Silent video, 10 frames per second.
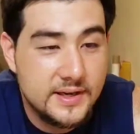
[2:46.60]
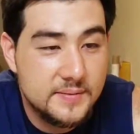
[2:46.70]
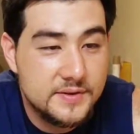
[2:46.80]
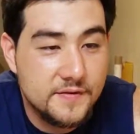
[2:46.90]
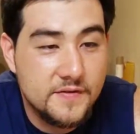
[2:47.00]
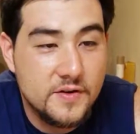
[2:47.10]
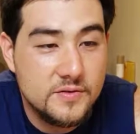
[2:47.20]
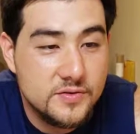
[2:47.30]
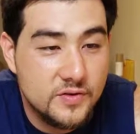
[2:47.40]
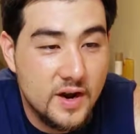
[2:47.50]
keeps the
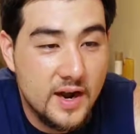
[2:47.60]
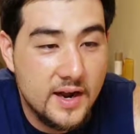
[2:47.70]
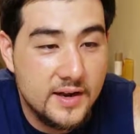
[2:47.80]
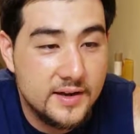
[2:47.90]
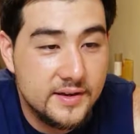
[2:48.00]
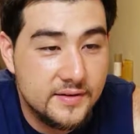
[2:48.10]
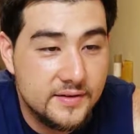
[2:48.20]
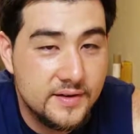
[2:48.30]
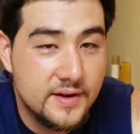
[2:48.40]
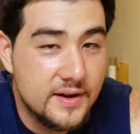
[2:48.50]
phone dry,
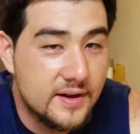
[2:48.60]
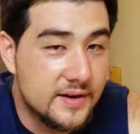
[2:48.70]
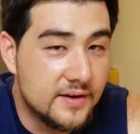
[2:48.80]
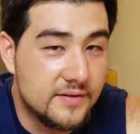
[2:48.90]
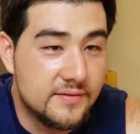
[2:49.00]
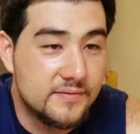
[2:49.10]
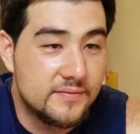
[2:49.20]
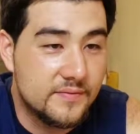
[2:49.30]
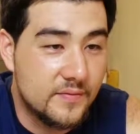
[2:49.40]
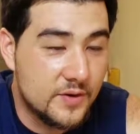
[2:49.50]
you know,
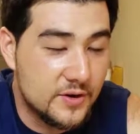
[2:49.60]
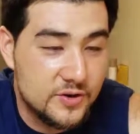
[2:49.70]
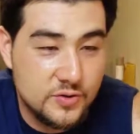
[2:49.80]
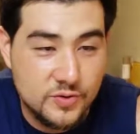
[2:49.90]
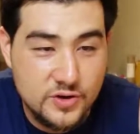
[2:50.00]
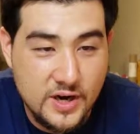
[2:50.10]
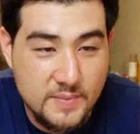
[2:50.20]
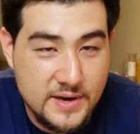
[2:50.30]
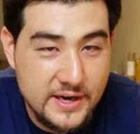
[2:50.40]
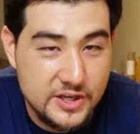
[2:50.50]
when you're trying to
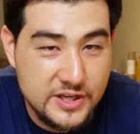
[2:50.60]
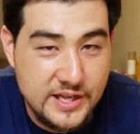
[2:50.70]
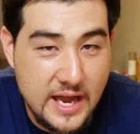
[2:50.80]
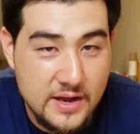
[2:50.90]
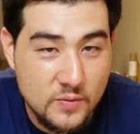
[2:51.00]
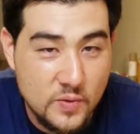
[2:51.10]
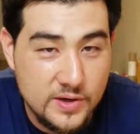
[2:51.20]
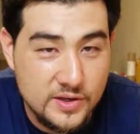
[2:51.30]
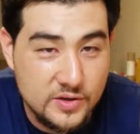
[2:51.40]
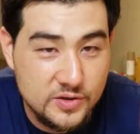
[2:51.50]
make, get a, that
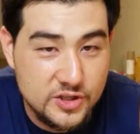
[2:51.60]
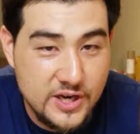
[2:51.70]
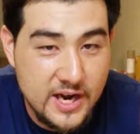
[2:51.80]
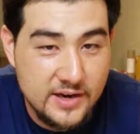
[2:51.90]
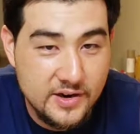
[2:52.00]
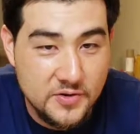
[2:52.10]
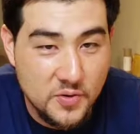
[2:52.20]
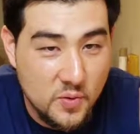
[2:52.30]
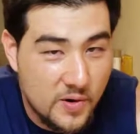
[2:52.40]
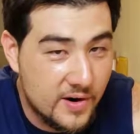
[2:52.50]
one little shot
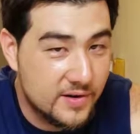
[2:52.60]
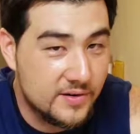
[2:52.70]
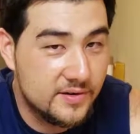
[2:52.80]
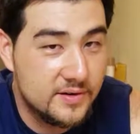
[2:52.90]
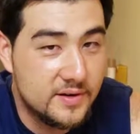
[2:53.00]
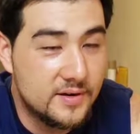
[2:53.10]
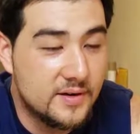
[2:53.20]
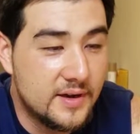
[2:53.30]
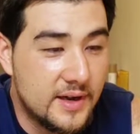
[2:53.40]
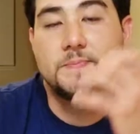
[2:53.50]
underwater.
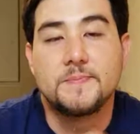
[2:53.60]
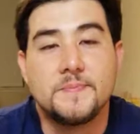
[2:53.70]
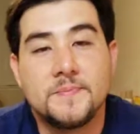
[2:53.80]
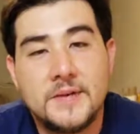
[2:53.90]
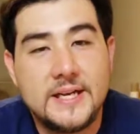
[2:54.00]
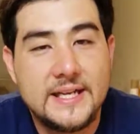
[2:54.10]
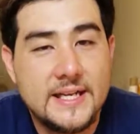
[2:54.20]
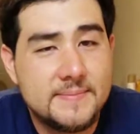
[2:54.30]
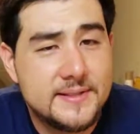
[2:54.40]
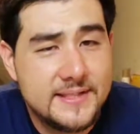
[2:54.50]
And it
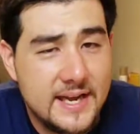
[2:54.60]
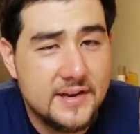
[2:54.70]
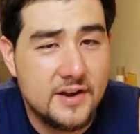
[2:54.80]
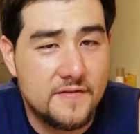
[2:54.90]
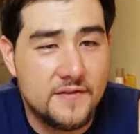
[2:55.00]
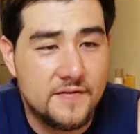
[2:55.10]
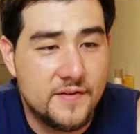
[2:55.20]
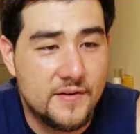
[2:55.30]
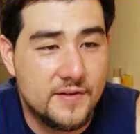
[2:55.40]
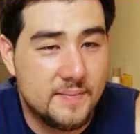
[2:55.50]
keeps the sand off your
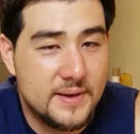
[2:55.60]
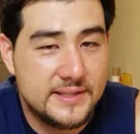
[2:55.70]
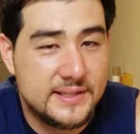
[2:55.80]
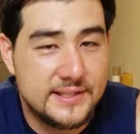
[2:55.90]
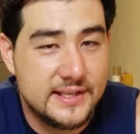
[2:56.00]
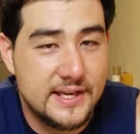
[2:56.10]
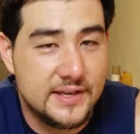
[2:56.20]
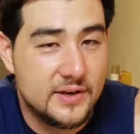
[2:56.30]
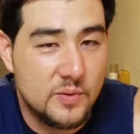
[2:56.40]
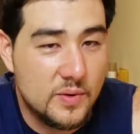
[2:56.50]
phone, that pesky sand.
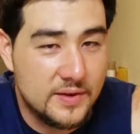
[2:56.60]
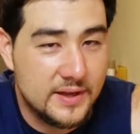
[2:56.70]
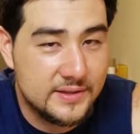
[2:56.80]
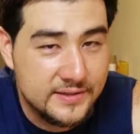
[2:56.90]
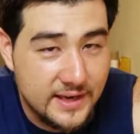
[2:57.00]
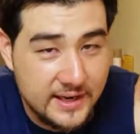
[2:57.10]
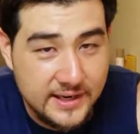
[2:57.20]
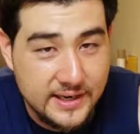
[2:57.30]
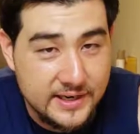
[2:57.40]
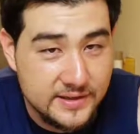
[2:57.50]
You don't want that sand to
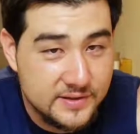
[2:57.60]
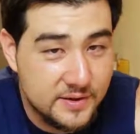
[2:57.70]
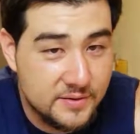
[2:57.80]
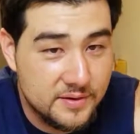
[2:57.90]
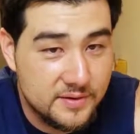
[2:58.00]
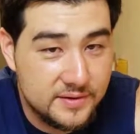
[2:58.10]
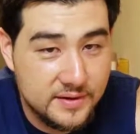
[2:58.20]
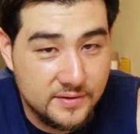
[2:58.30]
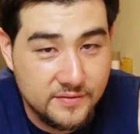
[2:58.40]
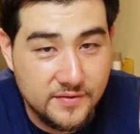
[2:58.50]
get into your you
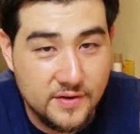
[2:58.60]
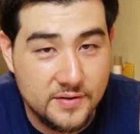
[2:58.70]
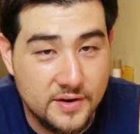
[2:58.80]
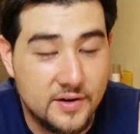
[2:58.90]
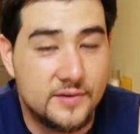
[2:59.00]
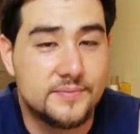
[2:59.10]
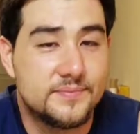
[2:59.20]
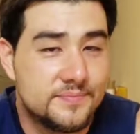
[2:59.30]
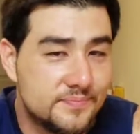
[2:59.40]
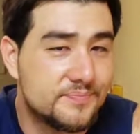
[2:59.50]
know, phone at all.
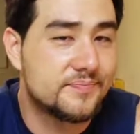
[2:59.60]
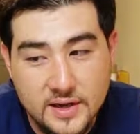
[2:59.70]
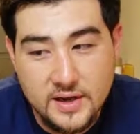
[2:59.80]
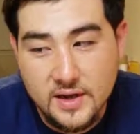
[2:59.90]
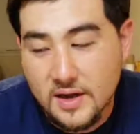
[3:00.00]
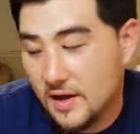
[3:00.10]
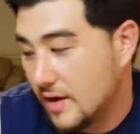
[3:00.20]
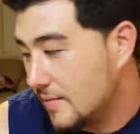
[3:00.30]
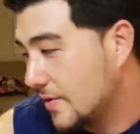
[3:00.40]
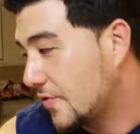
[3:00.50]
Uh,
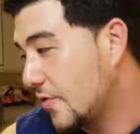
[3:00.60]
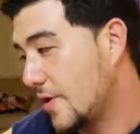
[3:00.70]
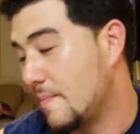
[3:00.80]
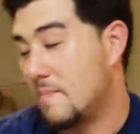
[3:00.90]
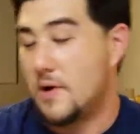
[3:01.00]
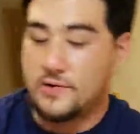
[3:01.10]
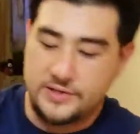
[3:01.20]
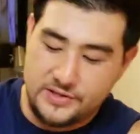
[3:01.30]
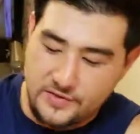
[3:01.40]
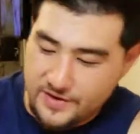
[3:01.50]
I'm gonna throw in a
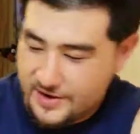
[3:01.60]
bonus over